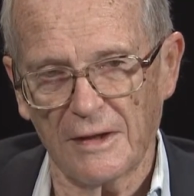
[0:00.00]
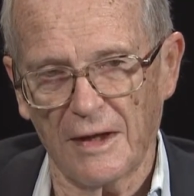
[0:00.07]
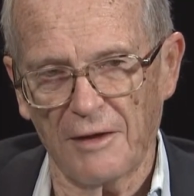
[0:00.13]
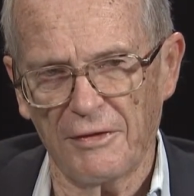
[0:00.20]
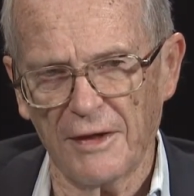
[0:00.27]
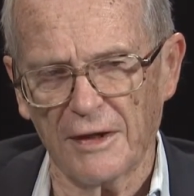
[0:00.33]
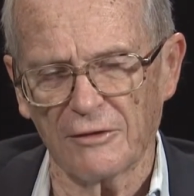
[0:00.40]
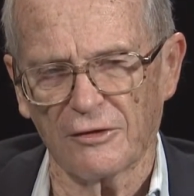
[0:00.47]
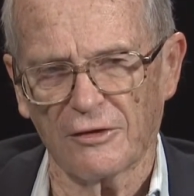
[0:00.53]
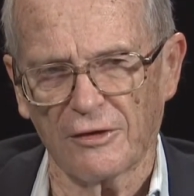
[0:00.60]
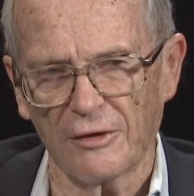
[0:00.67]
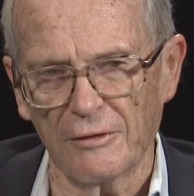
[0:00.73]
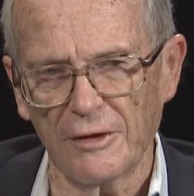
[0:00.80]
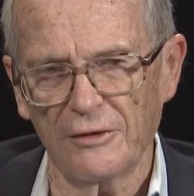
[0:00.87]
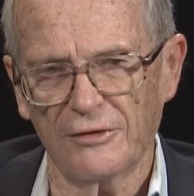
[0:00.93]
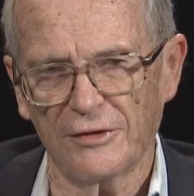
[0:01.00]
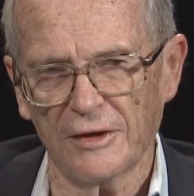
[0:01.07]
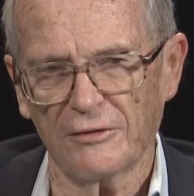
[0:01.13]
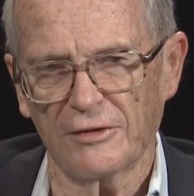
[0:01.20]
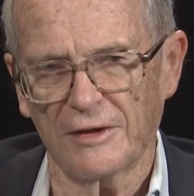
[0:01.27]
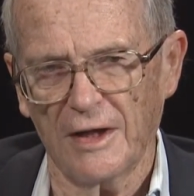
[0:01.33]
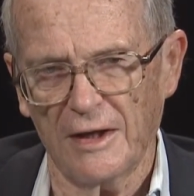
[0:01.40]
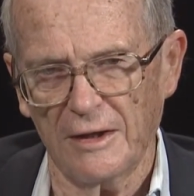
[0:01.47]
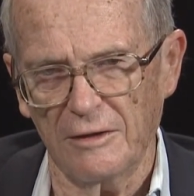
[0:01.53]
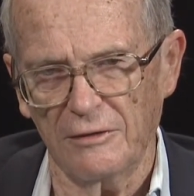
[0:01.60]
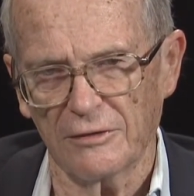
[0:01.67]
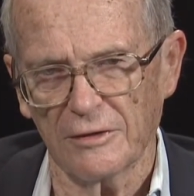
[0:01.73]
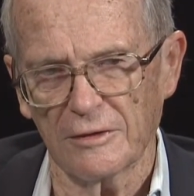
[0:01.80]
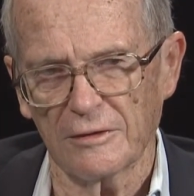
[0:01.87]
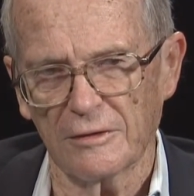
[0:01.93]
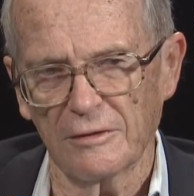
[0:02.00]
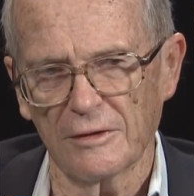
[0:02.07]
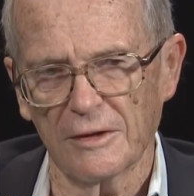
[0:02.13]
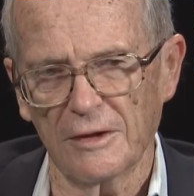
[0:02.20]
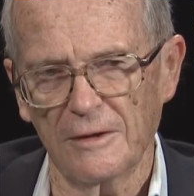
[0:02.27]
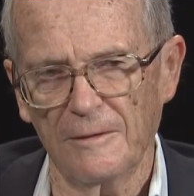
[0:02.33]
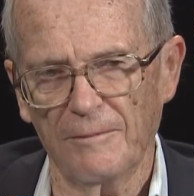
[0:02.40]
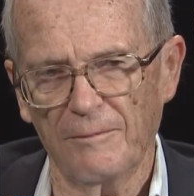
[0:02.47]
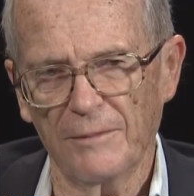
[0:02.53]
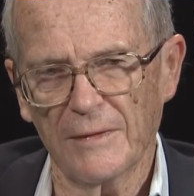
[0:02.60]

and I think it's 36 days into the